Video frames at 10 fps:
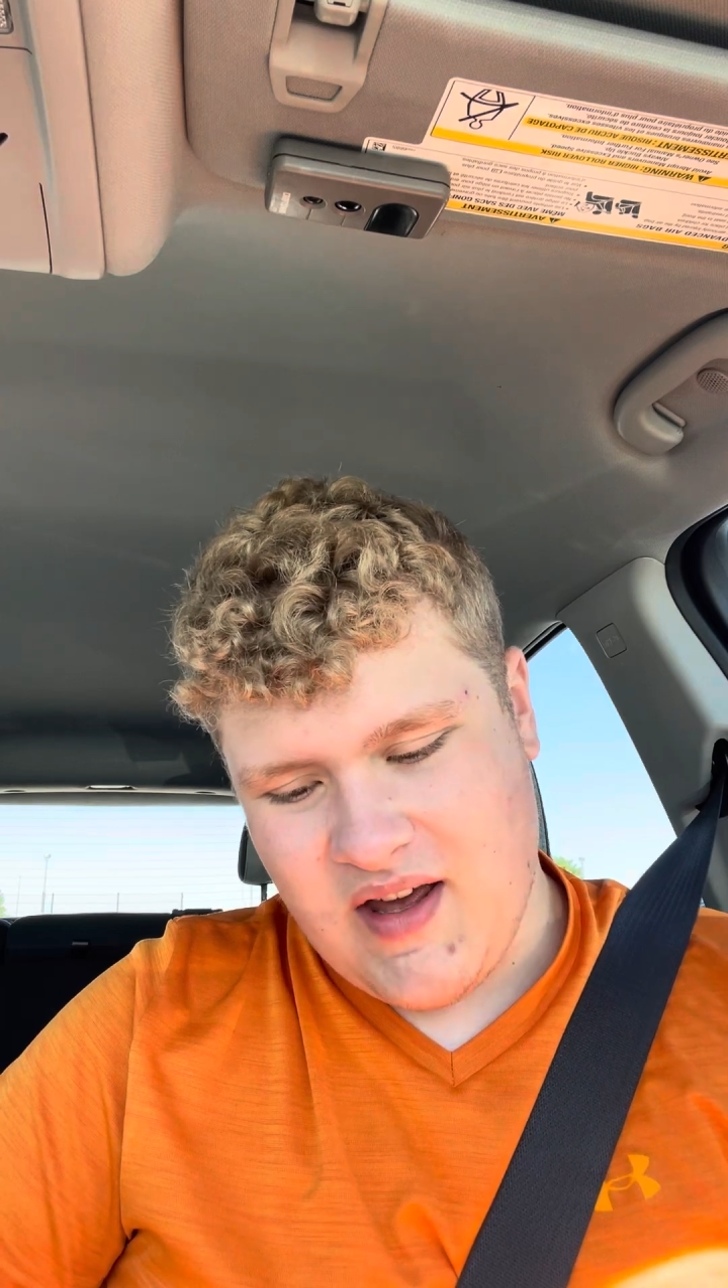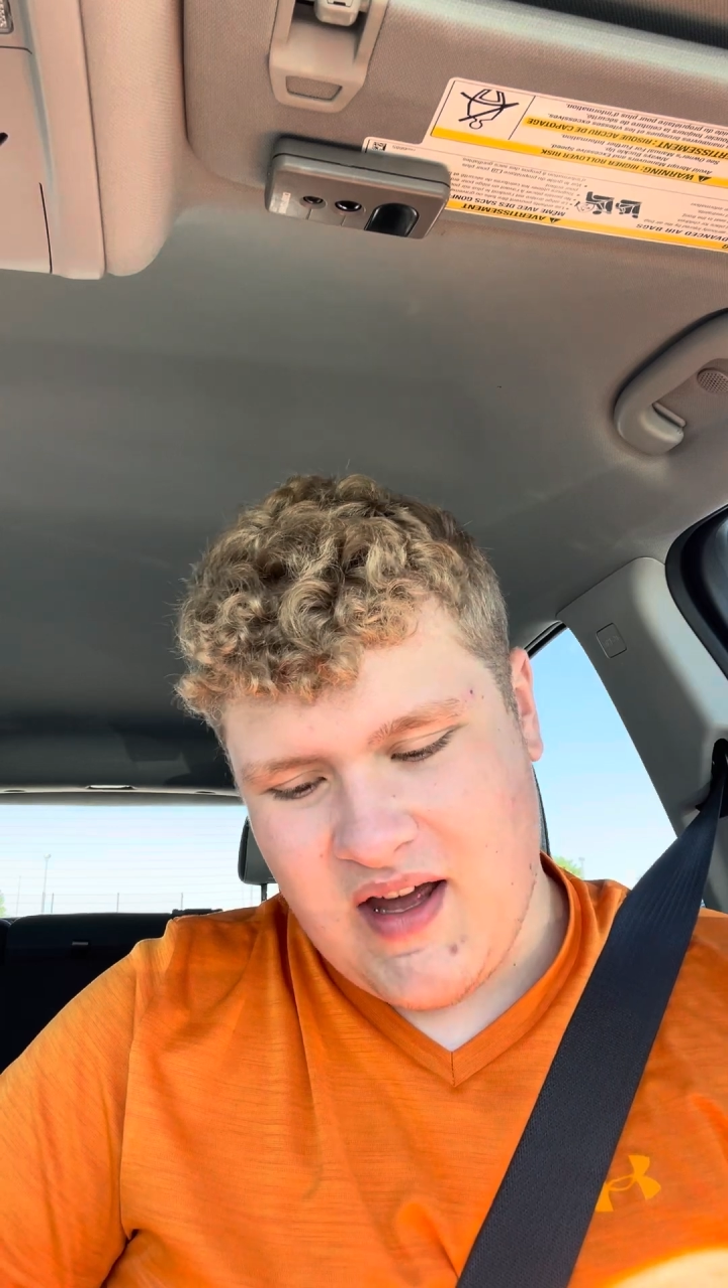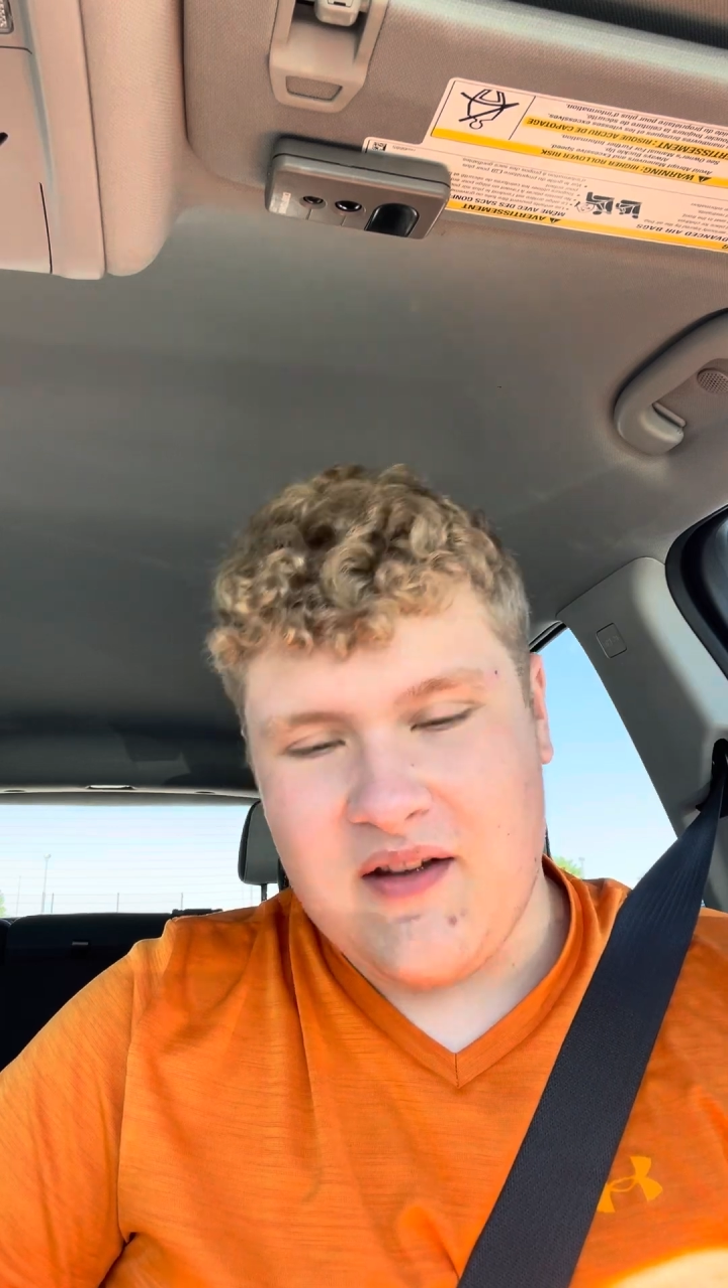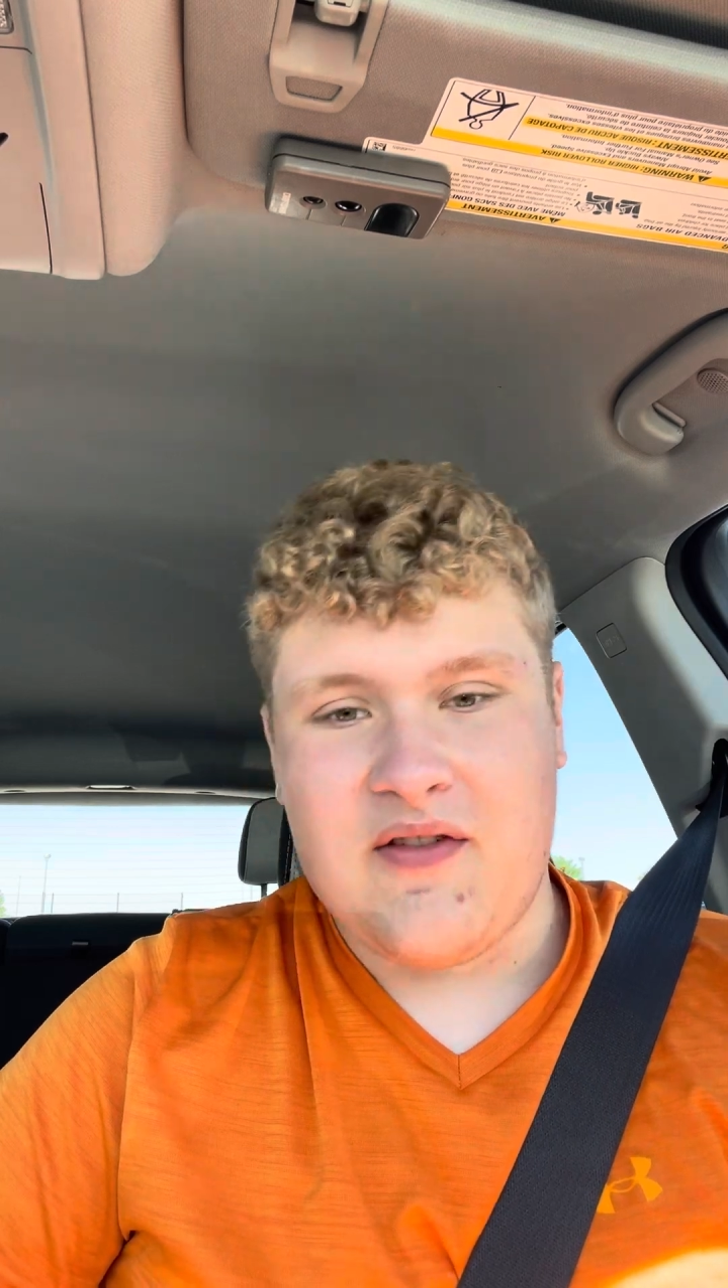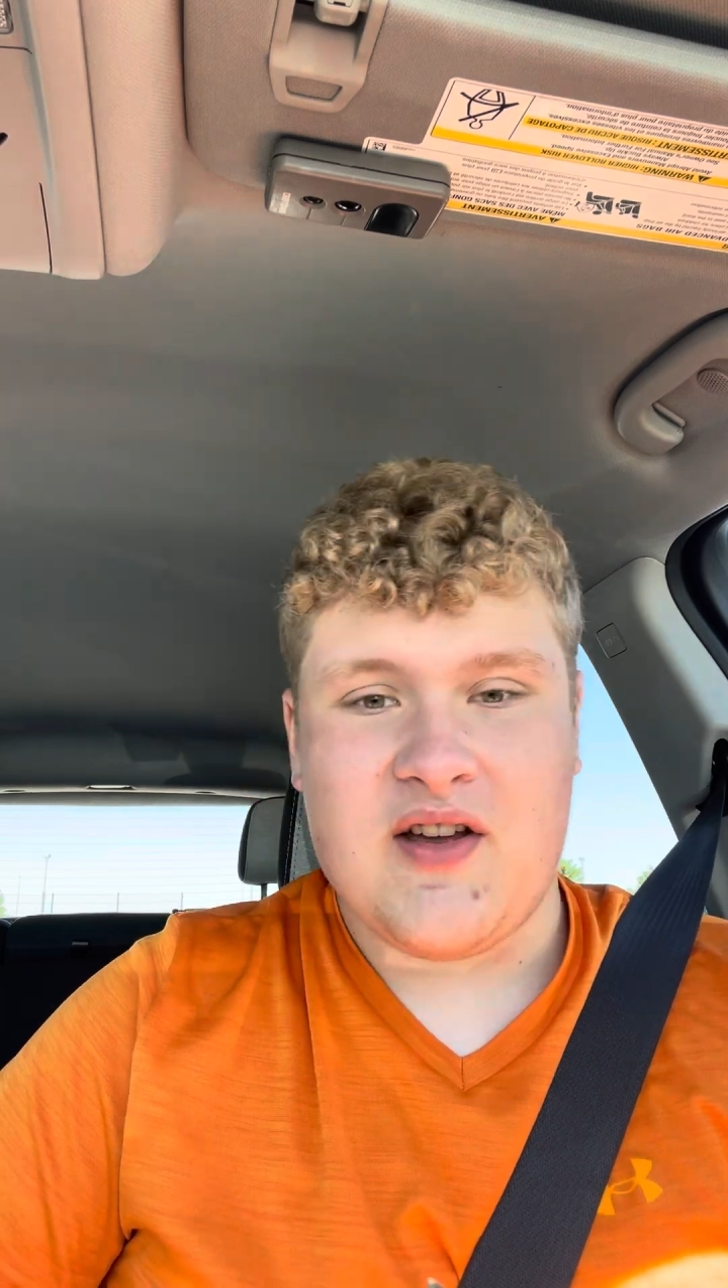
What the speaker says: and if